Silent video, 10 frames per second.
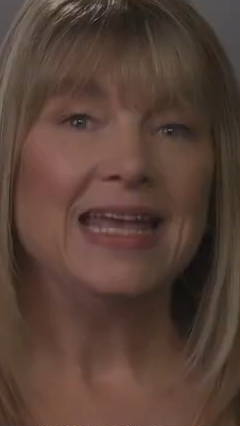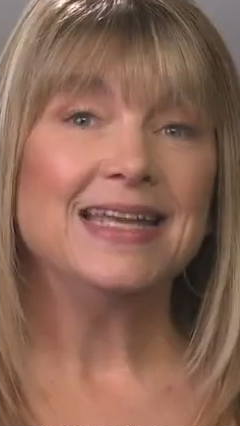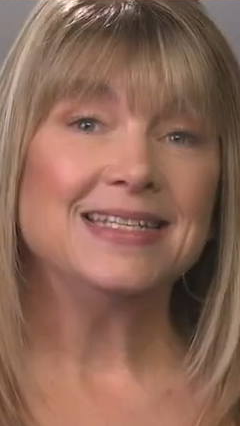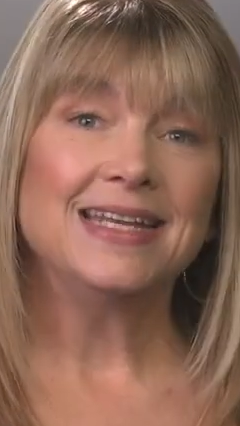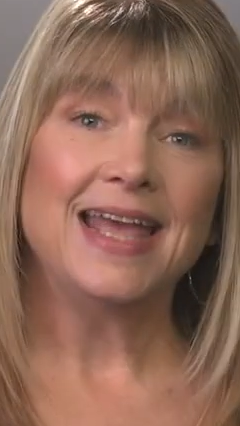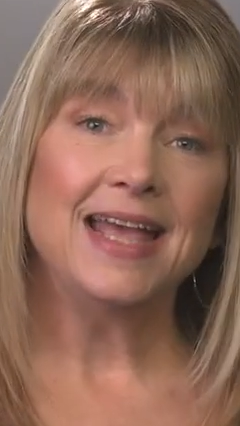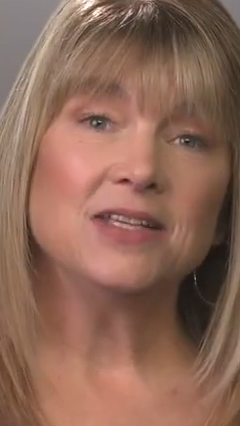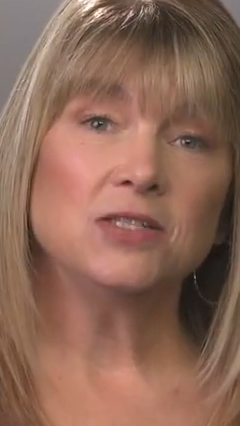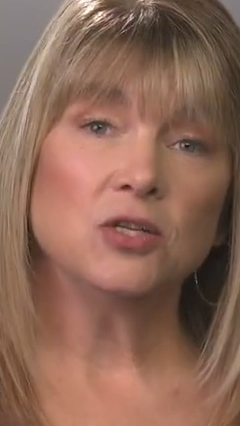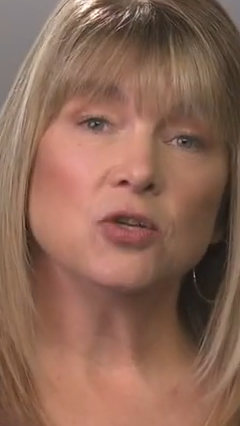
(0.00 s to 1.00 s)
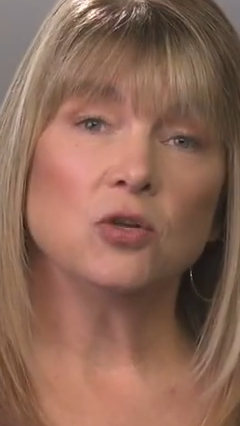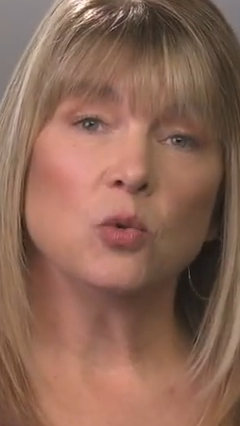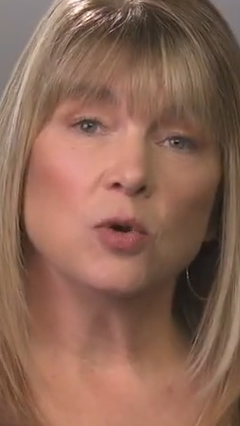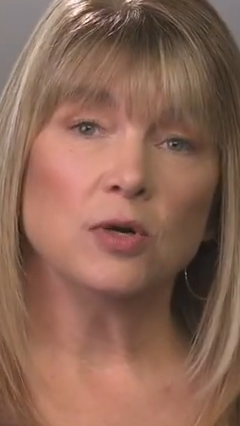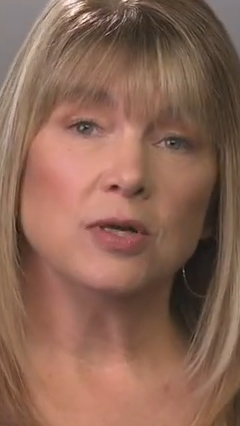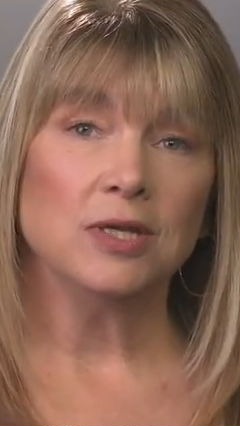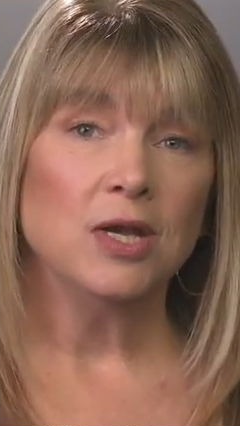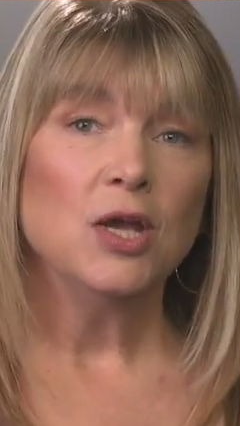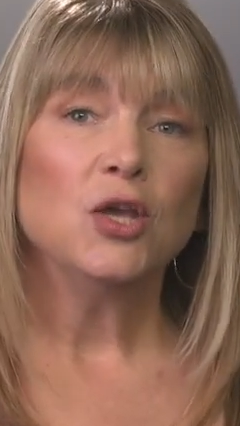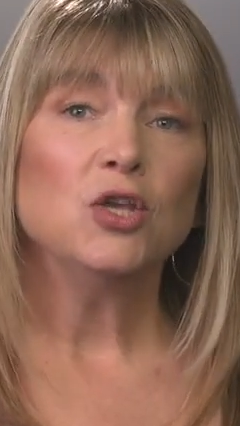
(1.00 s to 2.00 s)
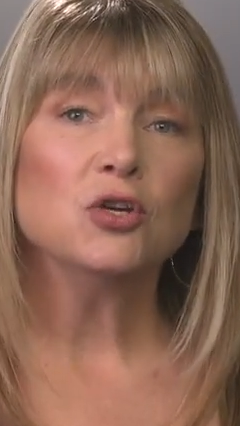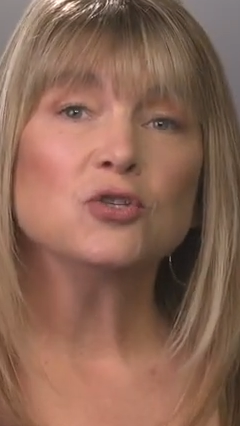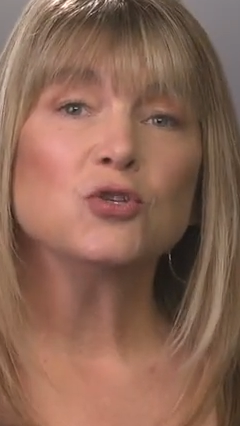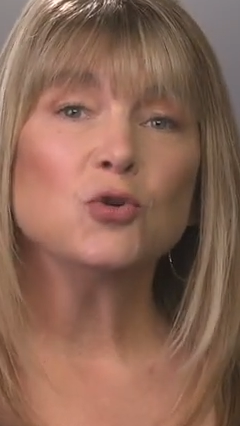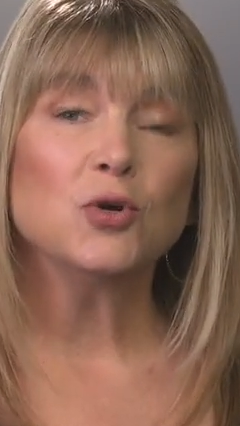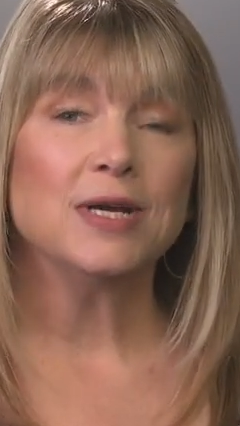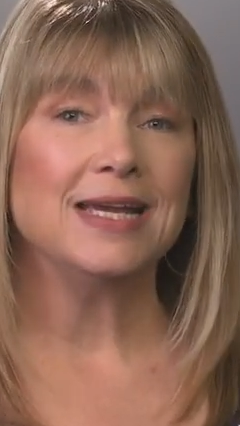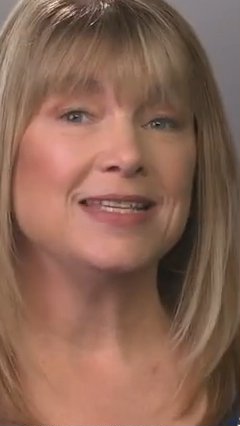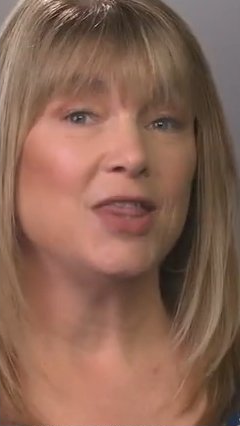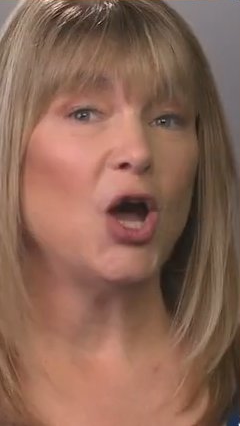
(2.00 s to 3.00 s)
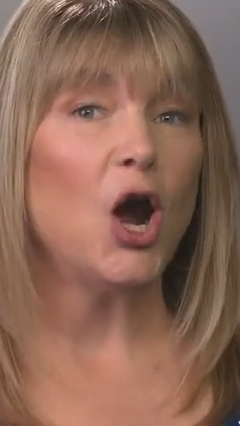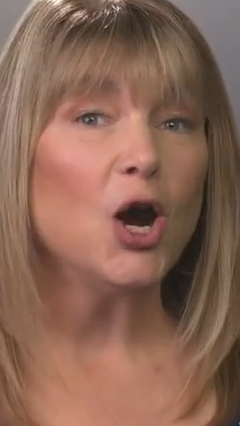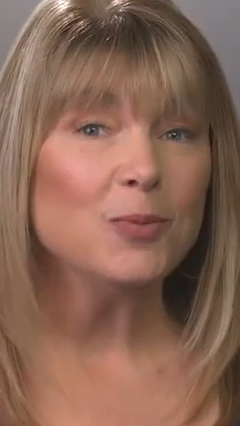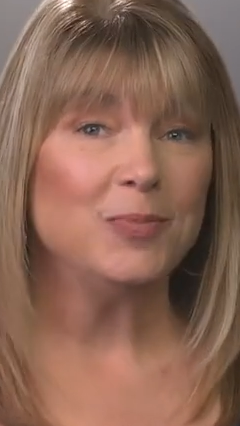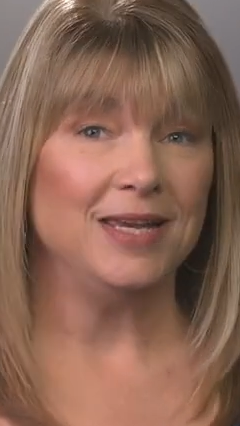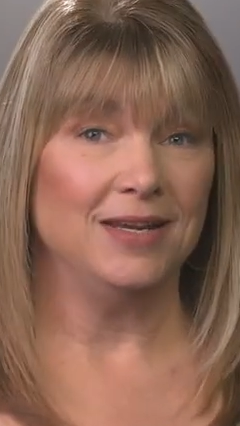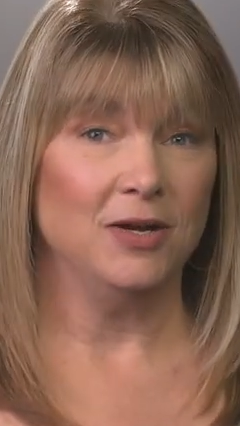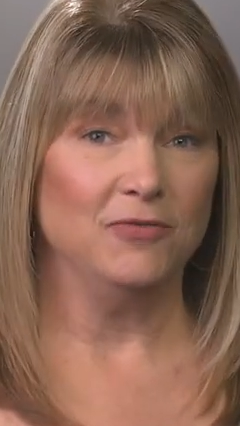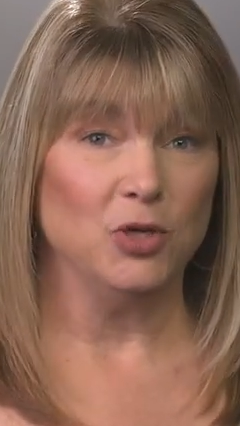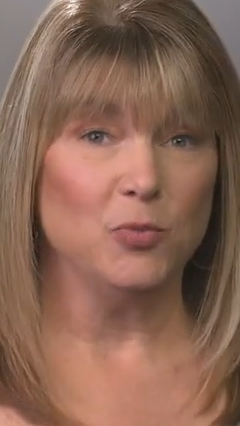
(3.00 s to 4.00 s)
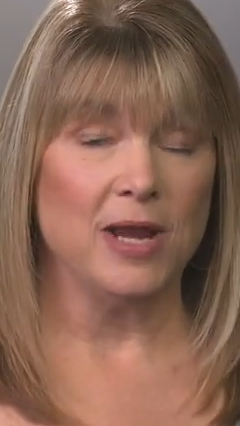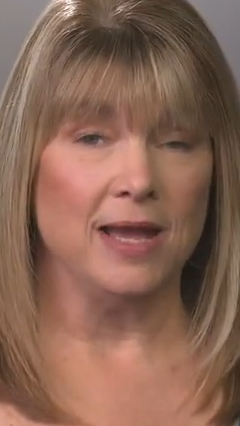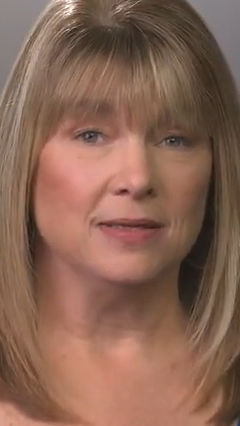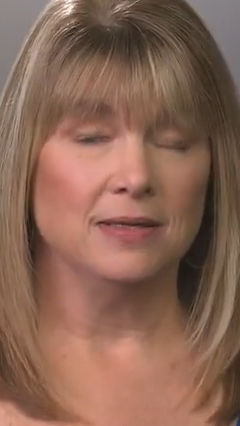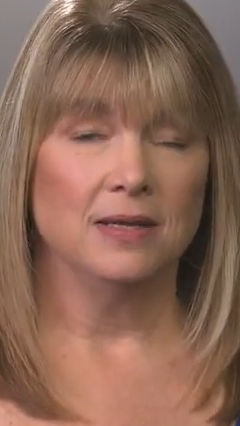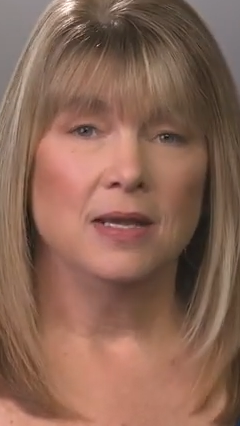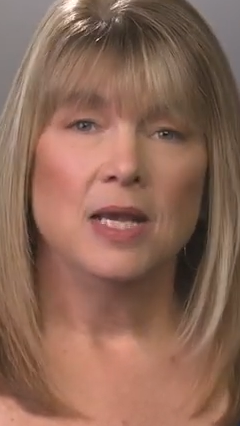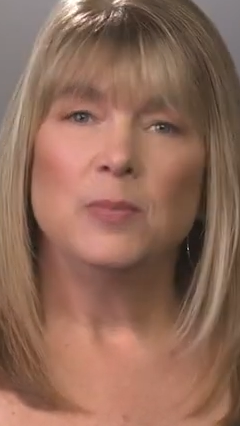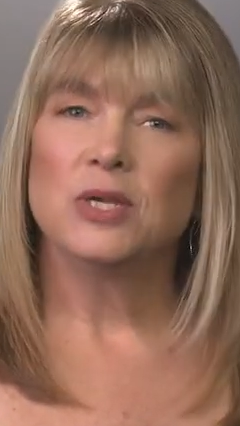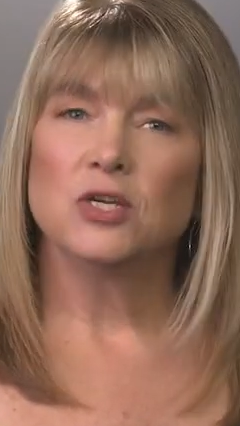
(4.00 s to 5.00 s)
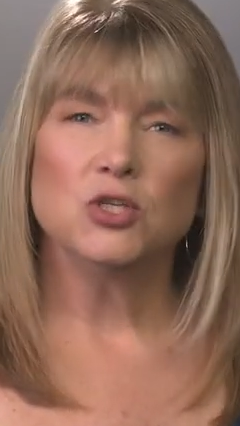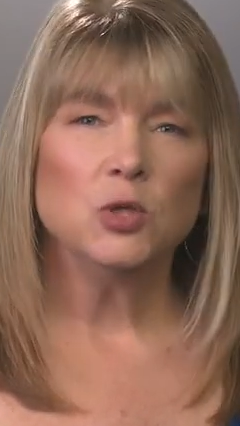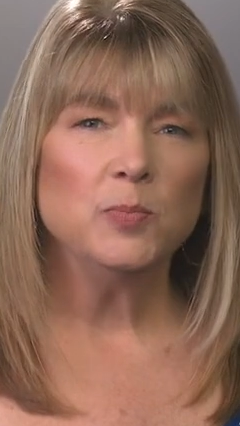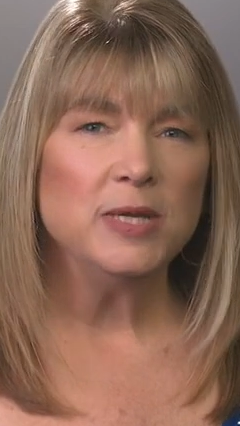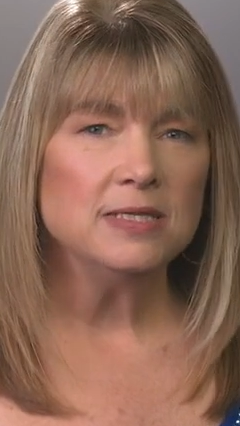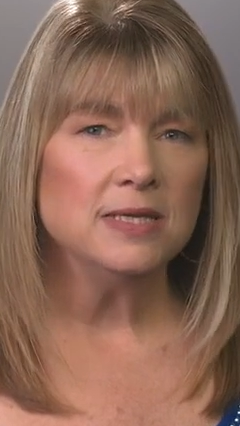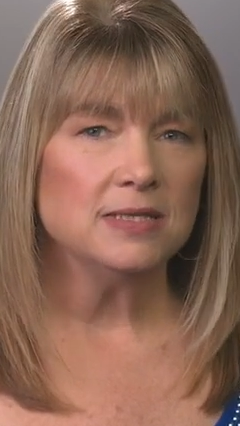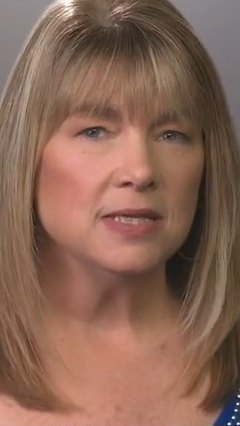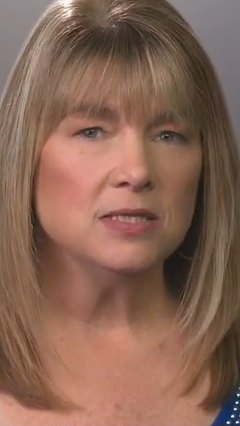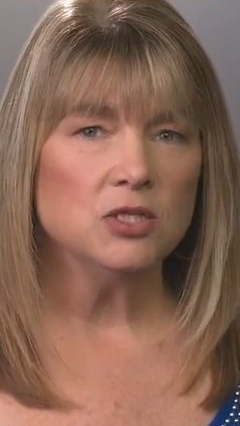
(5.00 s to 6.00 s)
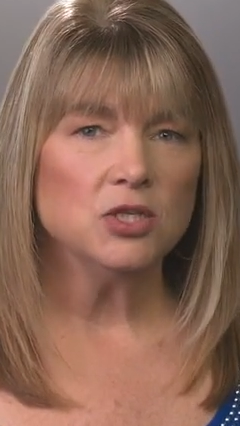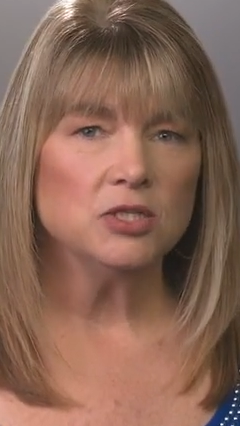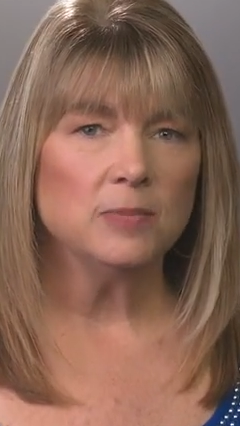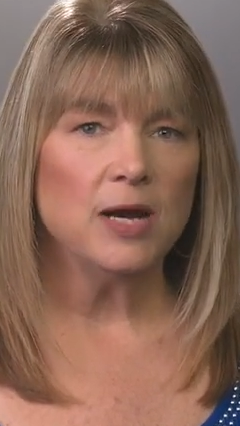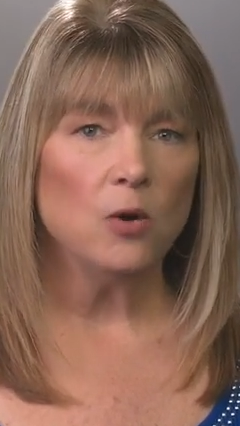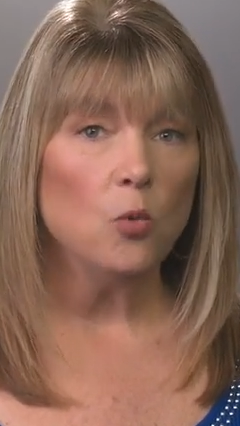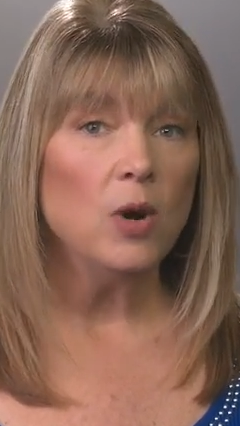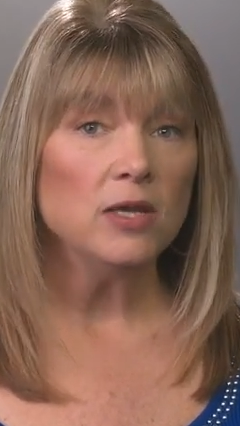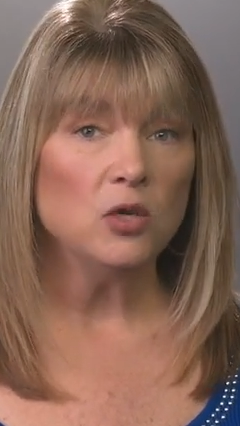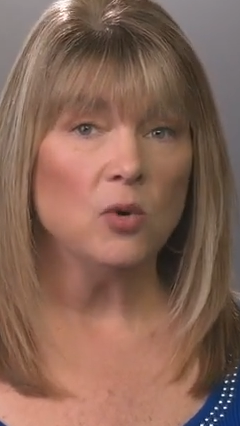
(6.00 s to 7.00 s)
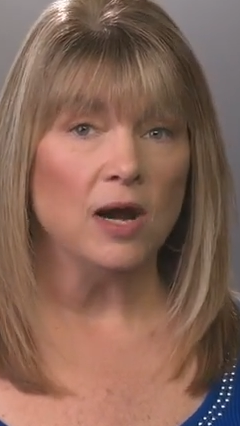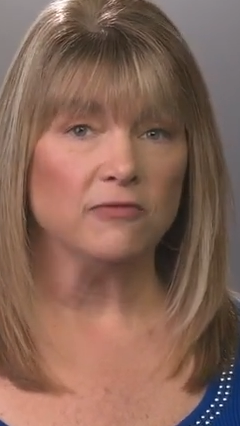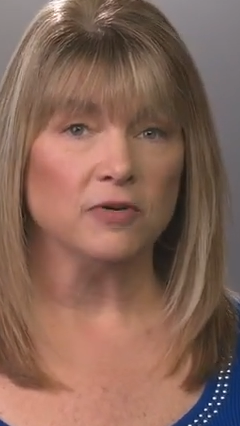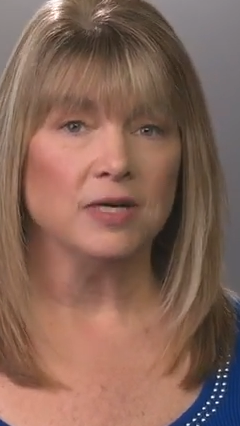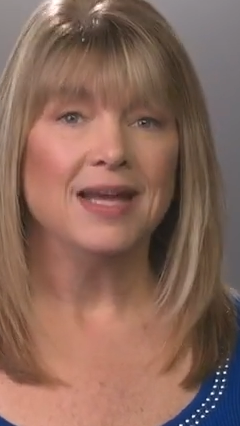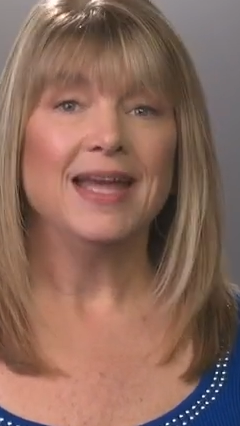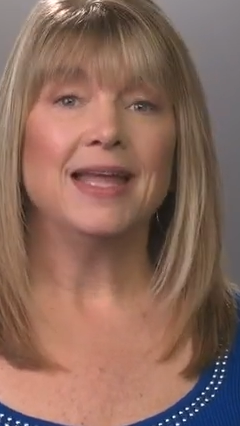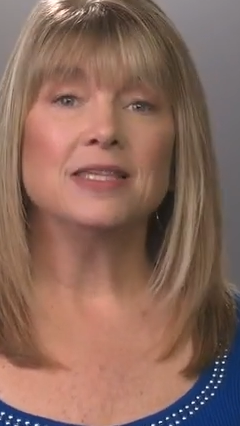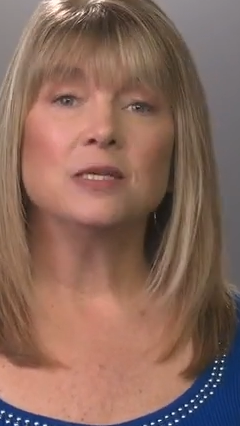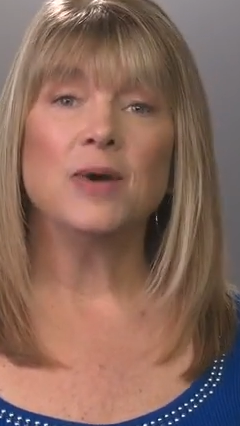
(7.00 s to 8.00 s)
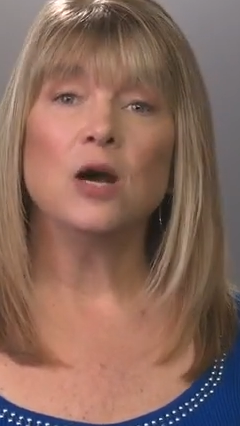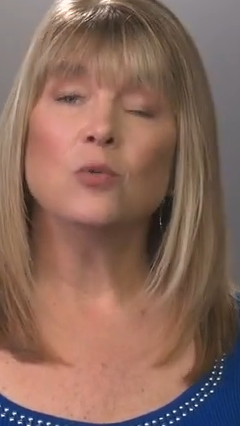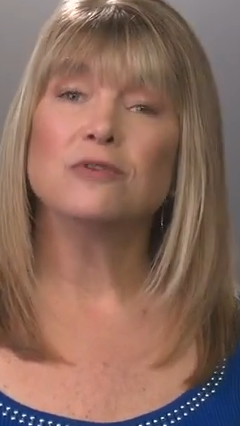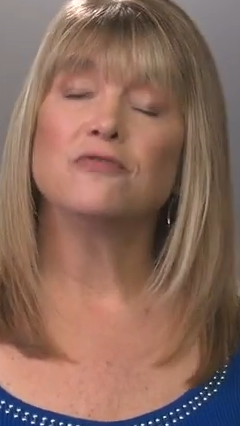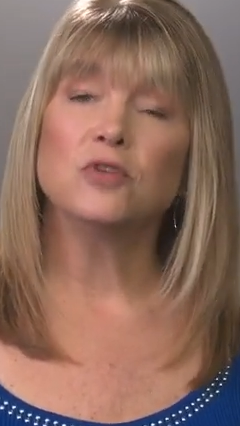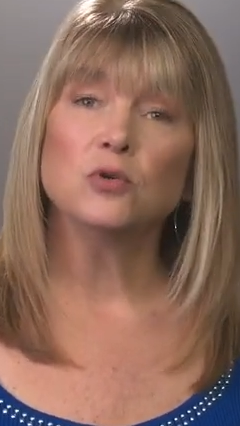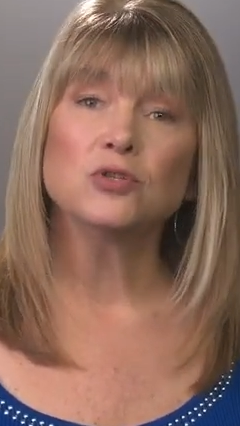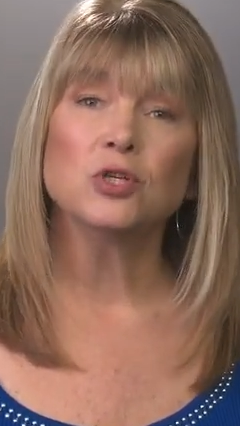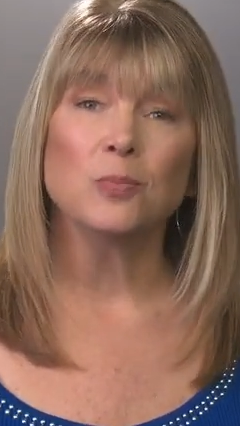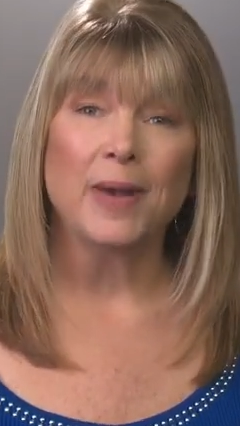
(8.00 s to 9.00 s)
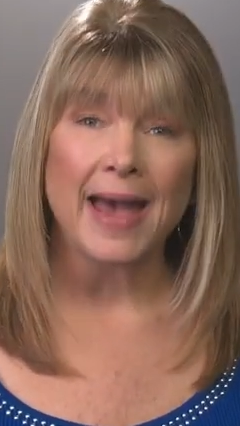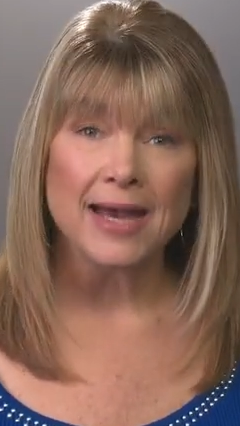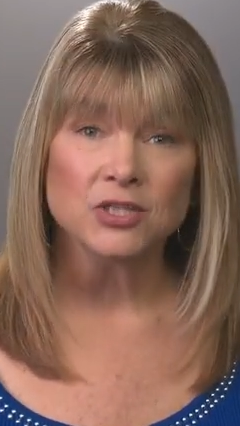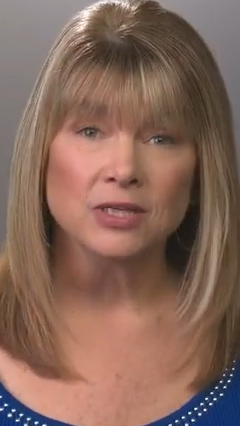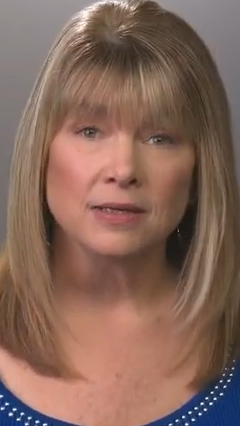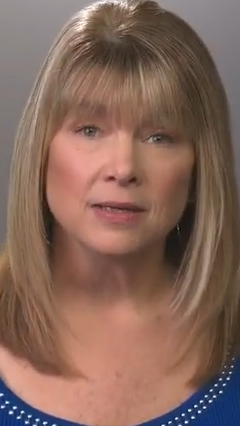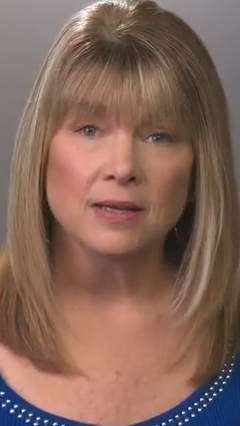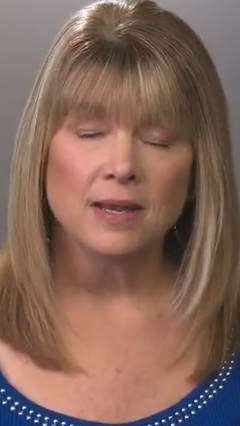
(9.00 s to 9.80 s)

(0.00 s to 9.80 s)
In today's digital world, your story is the heartbeat of your brand because your business isn't just about what you offer, it's about what fuels your passion.